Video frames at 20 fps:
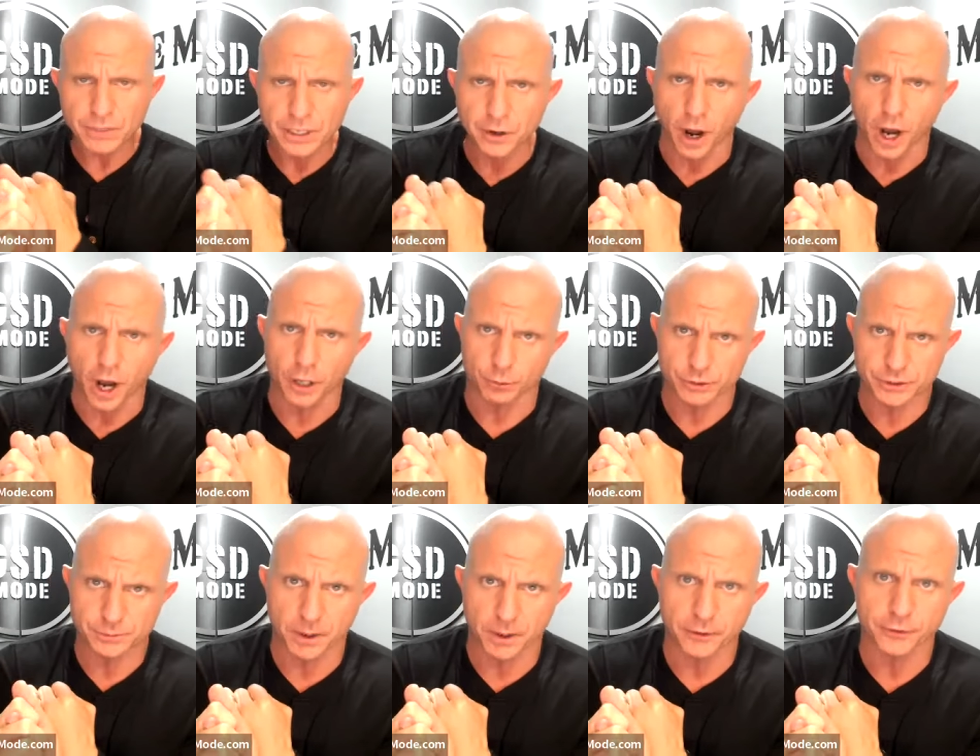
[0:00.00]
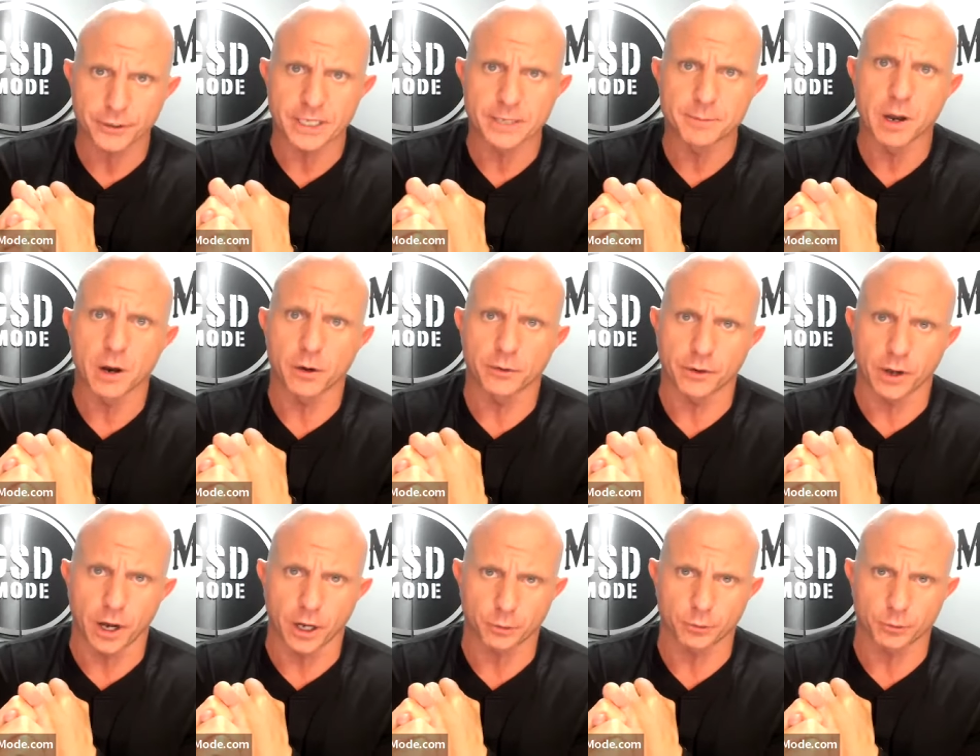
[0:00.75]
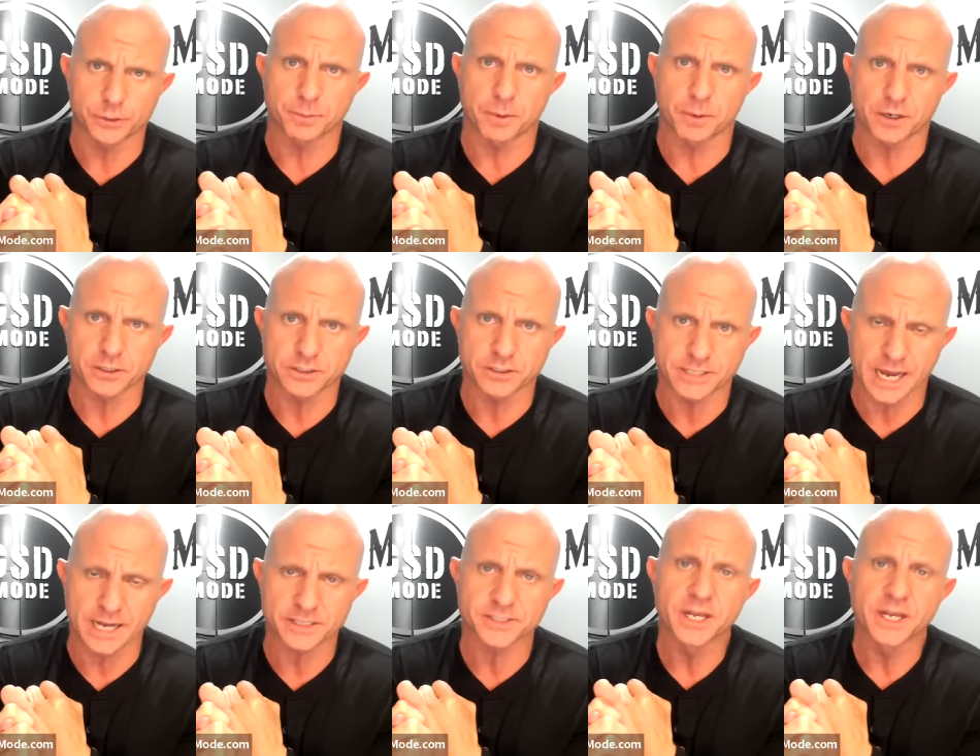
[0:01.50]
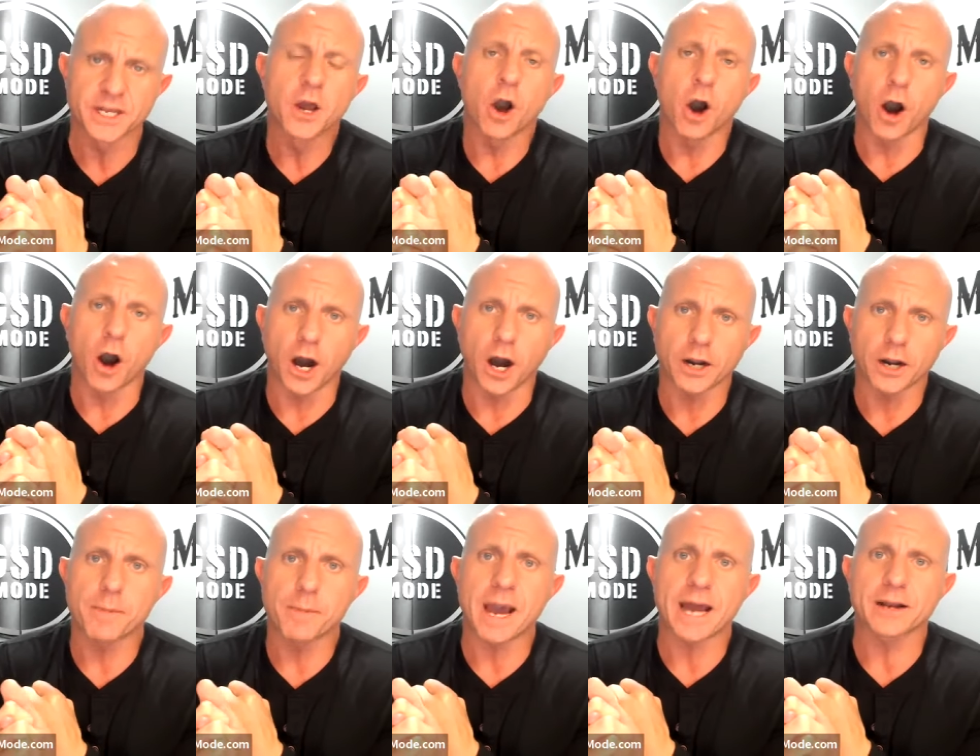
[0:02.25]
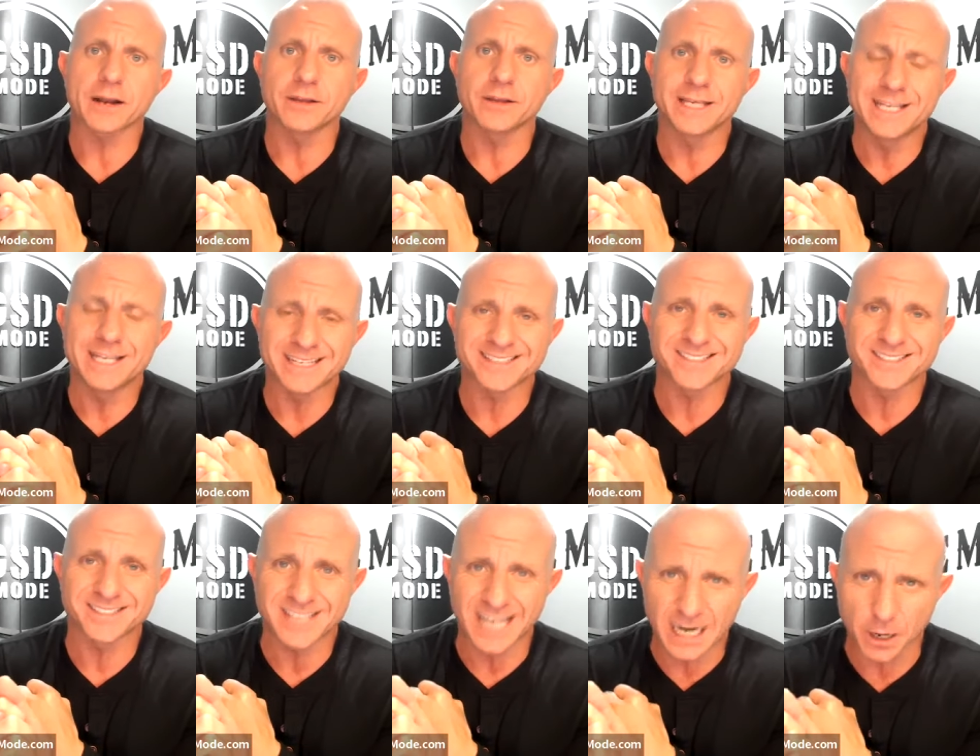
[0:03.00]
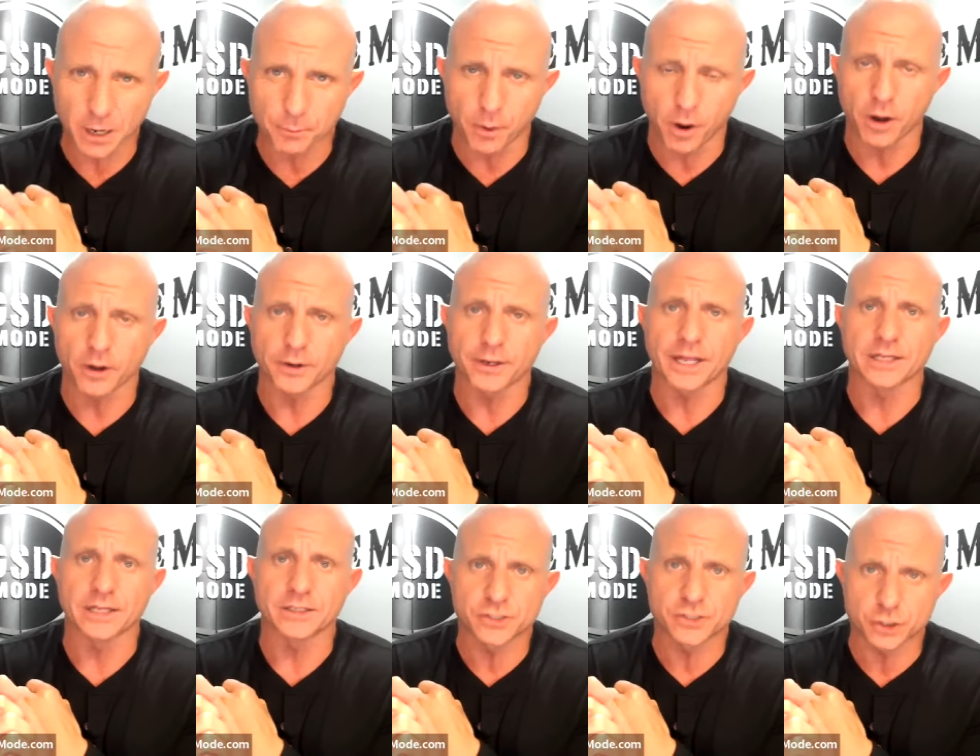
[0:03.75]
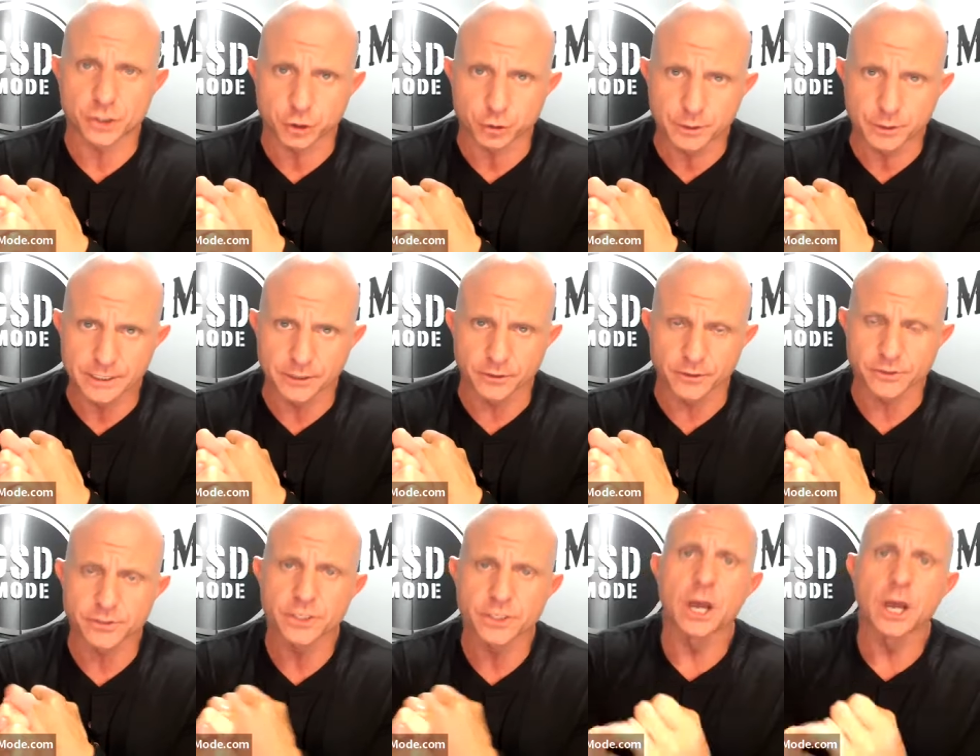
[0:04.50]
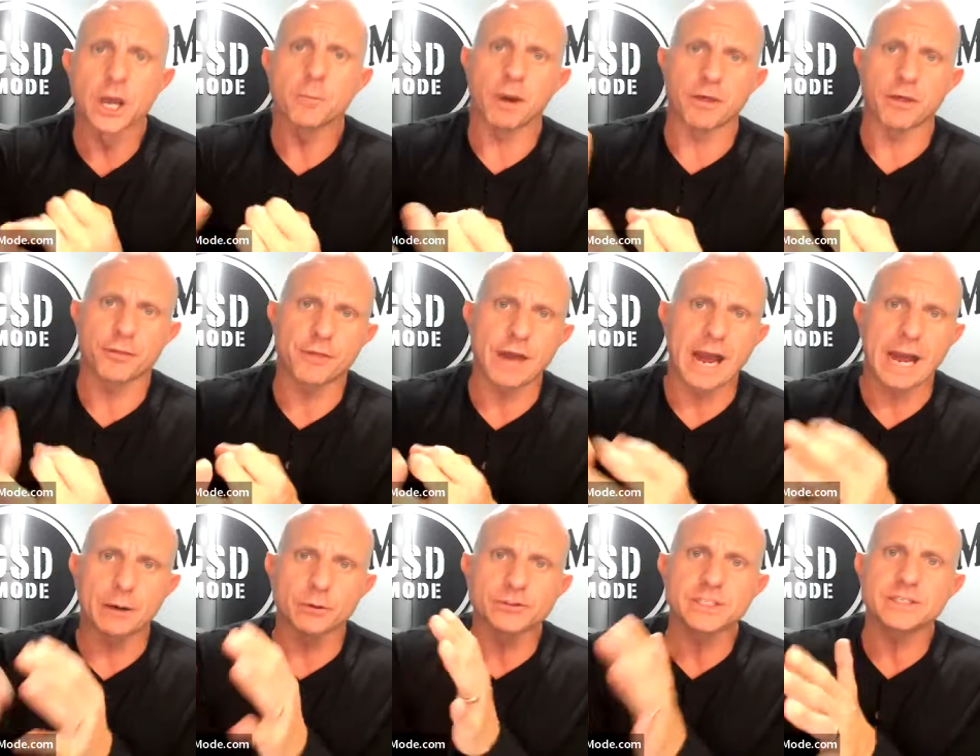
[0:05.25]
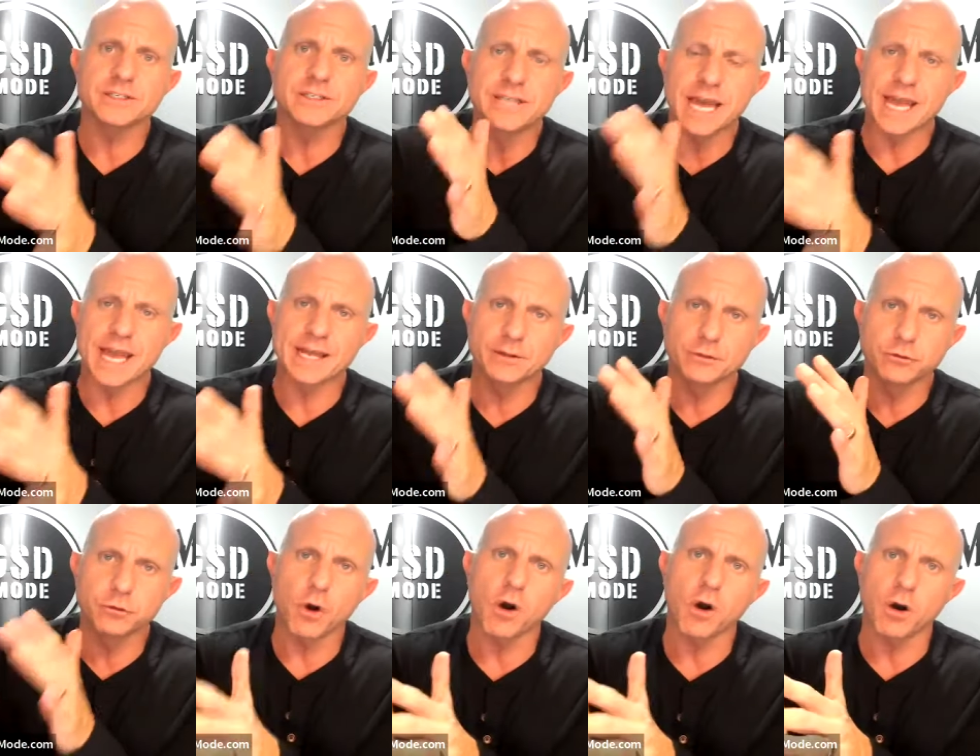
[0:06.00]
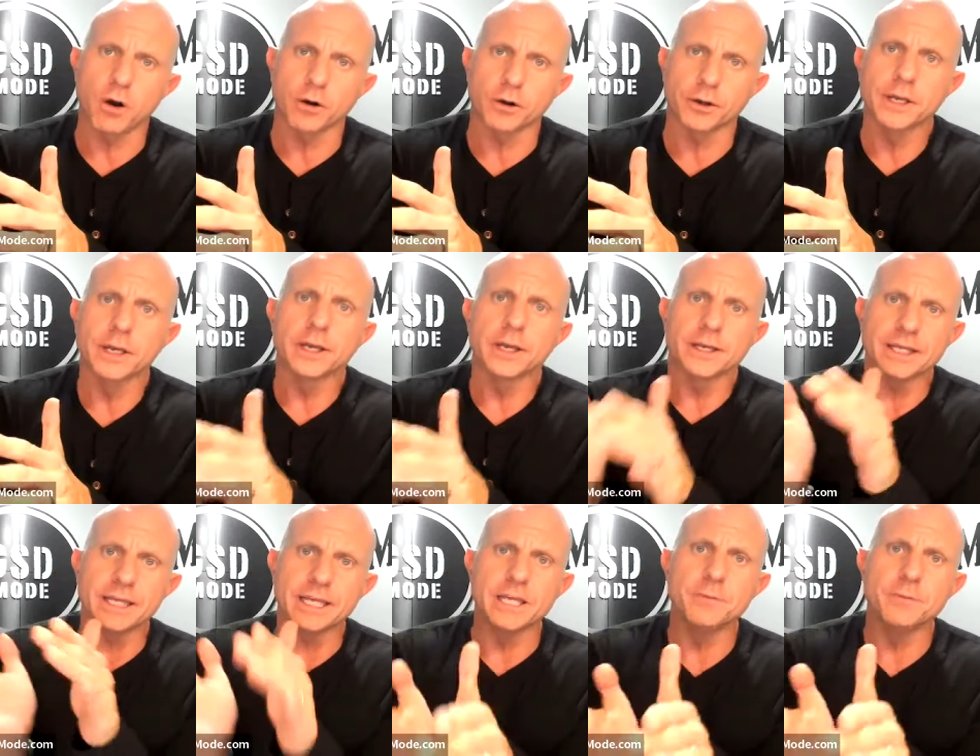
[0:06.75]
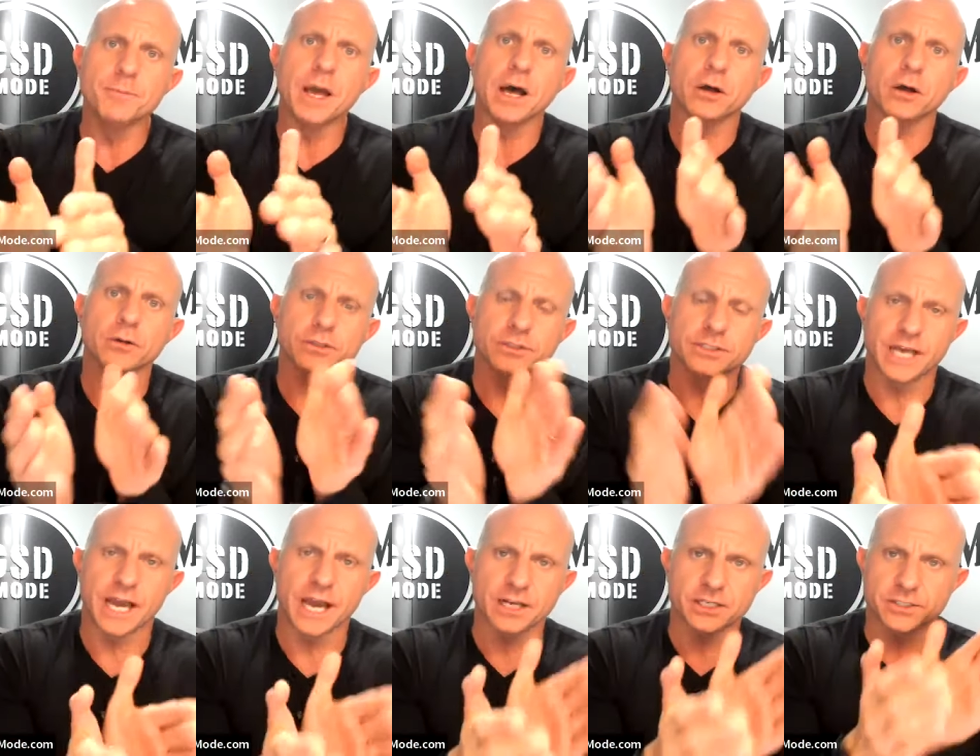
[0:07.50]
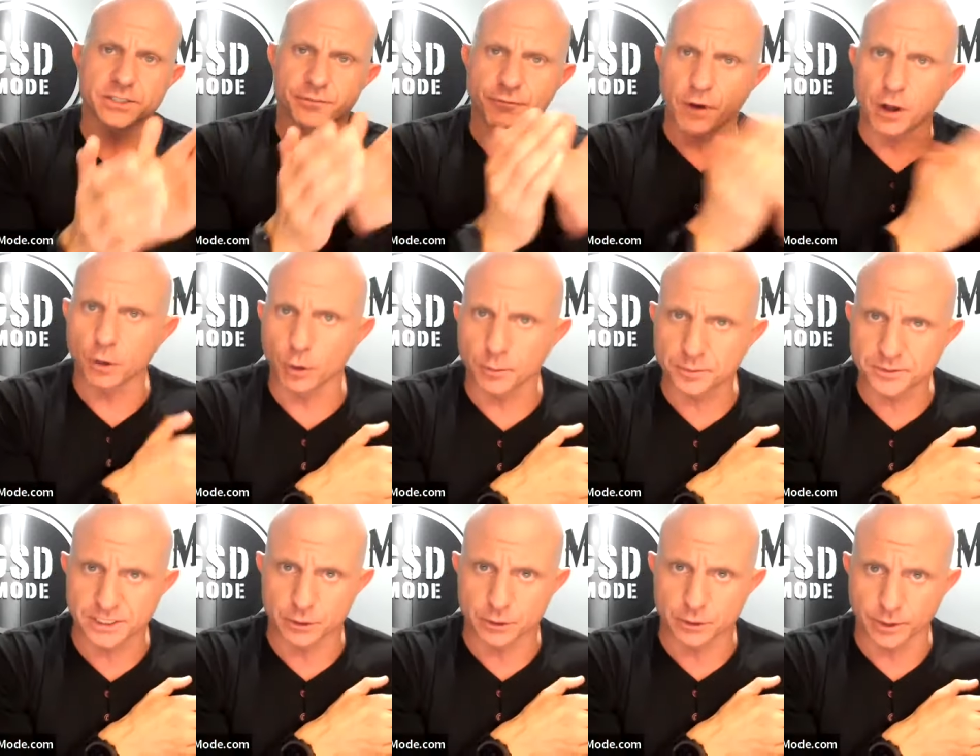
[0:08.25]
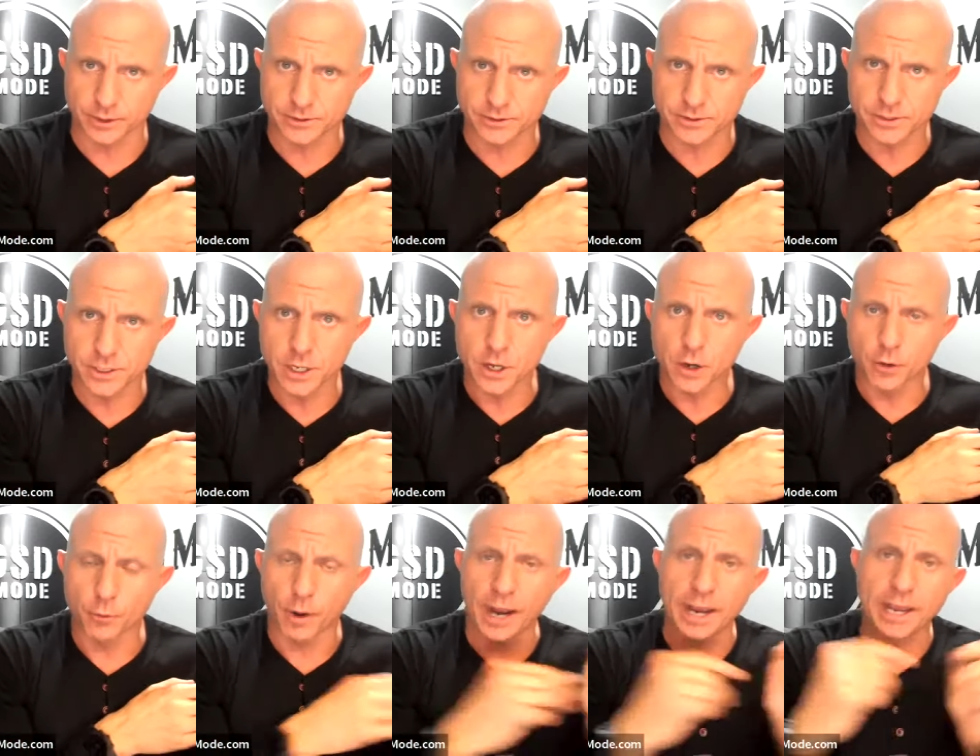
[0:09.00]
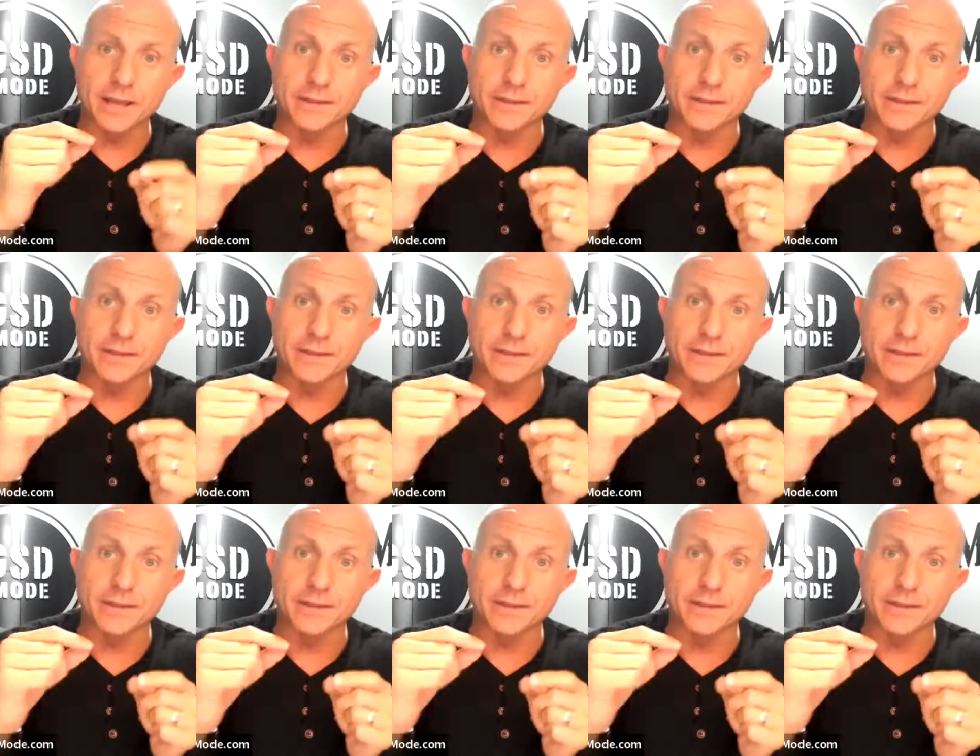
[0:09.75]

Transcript: an autoresponder email and autoresponder text automatically gets set up on and triggers my thousand day long email text follow up sequence, right?